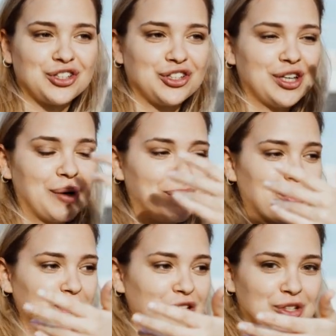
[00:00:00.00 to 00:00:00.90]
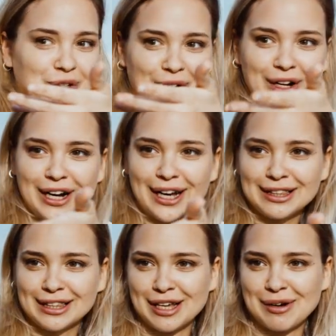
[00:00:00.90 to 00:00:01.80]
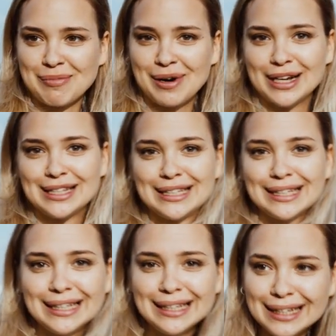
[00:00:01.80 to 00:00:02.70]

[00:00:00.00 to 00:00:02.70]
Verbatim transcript: This can make them more attractive and intriguing.